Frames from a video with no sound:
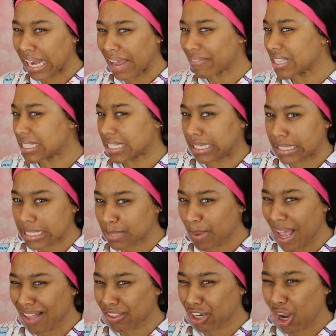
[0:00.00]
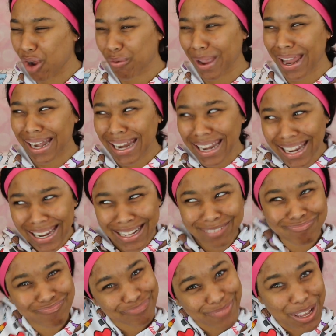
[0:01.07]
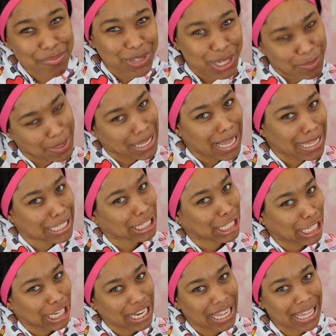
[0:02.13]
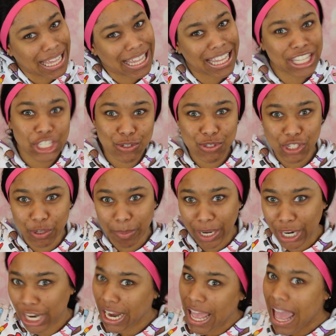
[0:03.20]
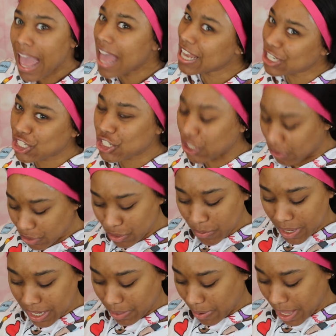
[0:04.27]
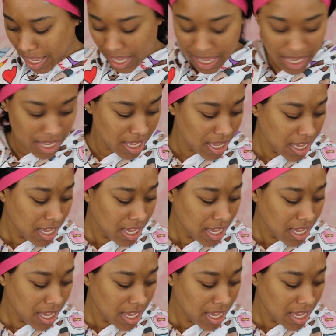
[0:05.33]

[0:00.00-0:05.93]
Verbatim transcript: and haven't seen this palette already. I'm gonna be a good YouTuber and show you anyway.